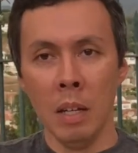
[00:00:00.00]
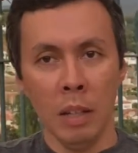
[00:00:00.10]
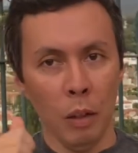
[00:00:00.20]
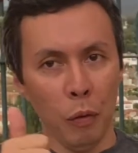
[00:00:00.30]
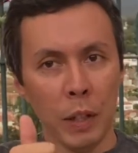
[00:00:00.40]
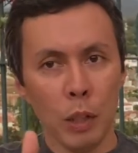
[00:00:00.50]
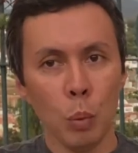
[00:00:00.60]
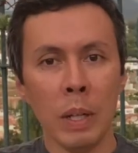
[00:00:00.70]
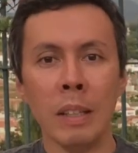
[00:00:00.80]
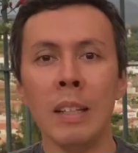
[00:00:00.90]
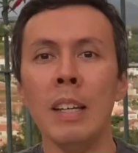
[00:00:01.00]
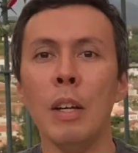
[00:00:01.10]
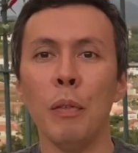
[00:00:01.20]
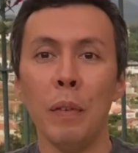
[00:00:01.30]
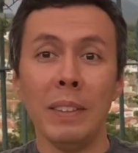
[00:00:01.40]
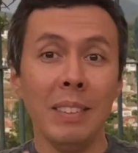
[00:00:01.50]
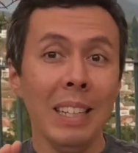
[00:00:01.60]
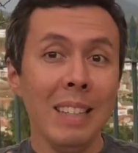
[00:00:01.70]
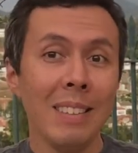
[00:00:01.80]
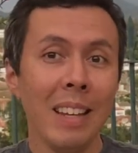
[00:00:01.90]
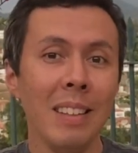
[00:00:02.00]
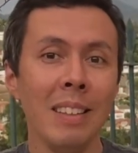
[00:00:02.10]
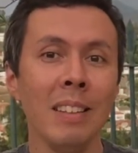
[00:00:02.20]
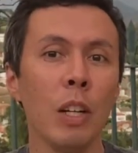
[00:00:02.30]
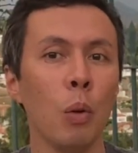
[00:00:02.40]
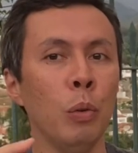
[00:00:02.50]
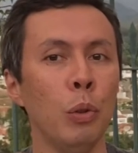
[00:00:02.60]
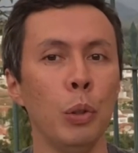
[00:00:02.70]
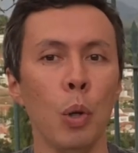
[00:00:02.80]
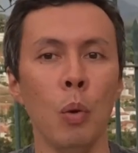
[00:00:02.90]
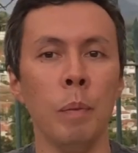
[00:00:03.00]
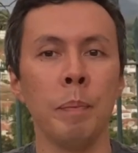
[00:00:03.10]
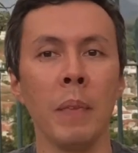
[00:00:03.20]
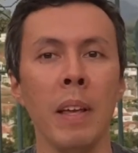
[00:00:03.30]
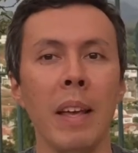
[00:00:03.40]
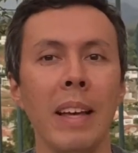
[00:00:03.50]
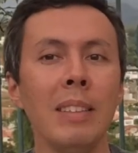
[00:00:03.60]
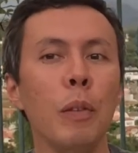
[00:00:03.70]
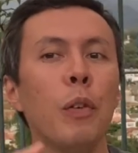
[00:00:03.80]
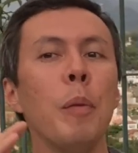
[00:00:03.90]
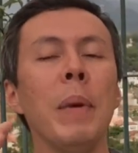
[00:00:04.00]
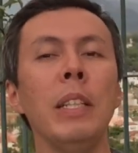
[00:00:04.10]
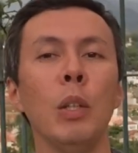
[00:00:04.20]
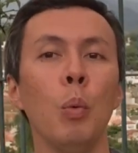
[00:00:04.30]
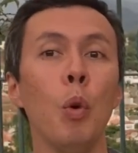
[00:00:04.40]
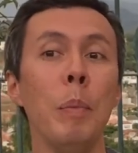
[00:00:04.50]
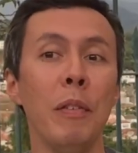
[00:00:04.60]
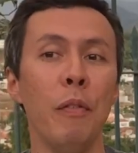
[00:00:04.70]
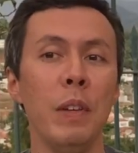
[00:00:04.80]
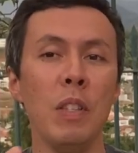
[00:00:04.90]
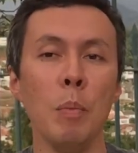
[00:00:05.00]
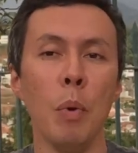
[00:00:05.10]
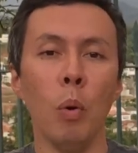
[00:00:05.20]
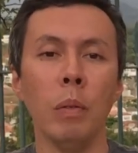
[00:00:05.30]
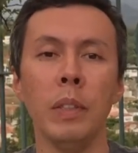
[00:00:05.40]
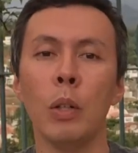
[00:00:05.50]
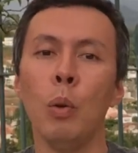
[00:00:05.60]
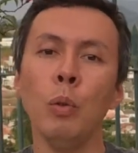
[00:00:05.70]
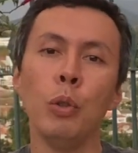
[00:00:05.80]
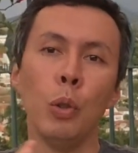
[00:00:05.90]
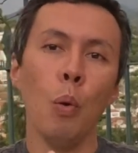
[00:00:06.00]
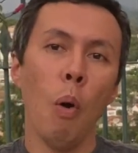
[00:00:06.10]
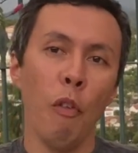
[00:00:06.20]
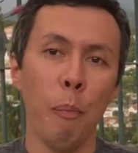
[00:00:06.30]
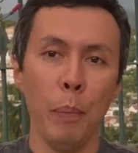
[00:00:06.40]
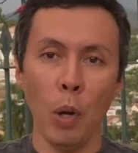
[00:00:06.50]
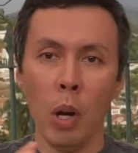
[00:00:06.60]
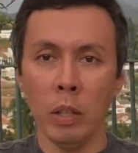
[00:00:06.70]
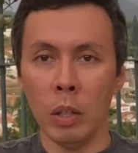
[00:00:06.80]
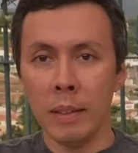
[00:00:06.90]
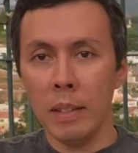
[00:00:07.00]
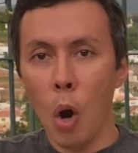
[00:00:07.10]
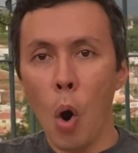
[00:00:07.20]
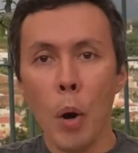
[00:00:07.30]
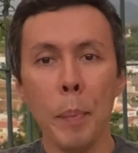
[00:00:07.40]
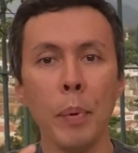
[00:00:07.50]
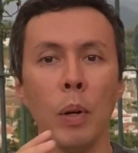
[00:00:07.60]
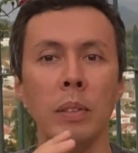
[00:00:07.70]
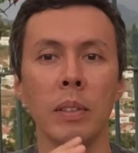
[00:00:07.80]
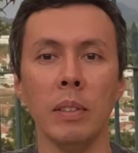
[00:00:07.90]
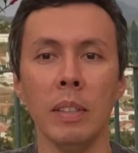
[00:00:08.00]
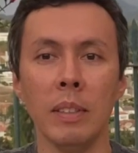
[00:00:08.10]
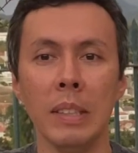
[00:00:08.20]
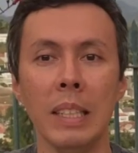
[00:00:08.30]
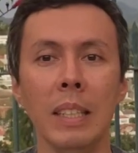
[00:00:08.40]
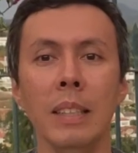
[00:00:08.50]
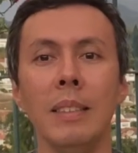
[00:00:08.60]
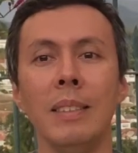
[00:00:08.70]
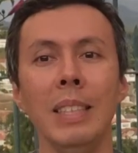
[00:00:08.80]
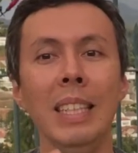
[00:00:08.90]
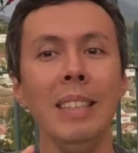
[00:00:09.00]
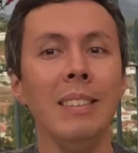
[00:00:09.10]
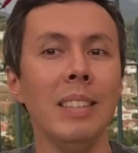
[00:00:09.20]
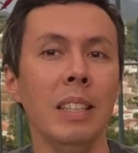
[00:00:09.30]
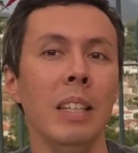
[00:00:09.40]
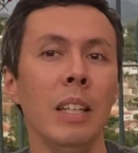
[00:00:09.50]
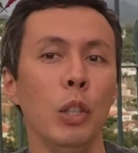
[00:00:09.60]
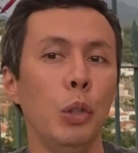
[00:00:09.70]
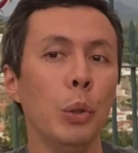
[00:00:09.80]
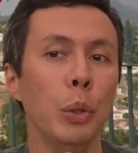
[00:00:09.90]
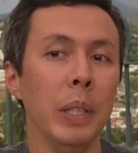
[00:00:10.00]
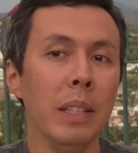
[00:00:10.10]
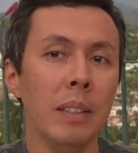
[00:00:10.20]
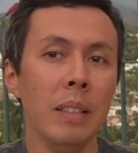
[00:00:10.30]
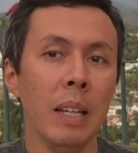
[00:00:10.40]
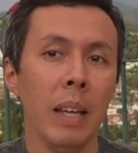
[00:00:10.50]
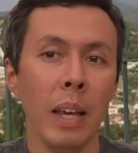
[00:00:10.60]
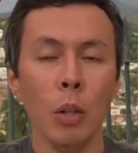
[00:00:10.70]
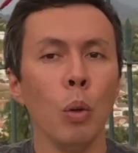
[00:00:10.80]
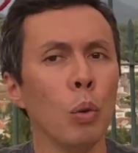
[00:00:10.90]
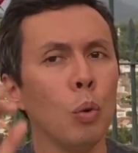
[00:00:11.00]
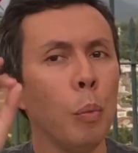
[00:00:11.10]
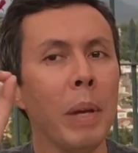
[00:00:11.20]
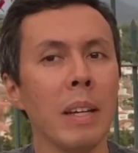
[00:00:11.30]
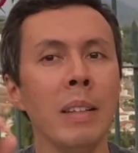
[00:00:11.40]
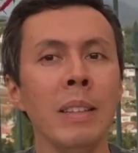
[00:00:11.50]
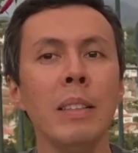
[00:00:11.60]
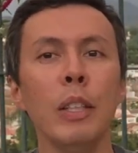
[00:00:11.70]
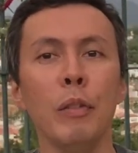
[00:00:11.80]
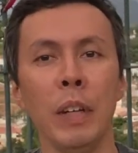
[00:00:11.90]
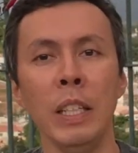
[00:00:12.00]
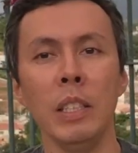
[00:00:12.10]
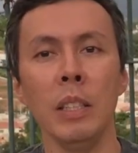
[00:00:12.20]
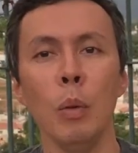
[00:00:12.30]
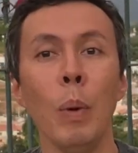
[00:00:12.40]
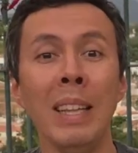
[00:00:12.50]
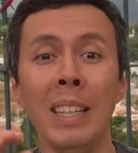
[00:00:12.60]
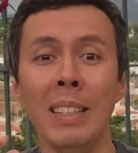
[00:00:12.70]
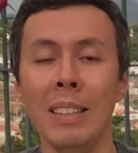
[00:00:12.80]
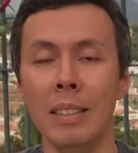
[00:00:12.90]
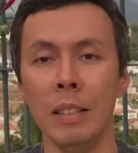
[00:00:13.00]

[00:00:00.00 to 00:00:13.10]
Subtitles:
The first one, facilitating the control. As the information will be visible, the control of product or processes is easy to read and also to make an intervention when needed.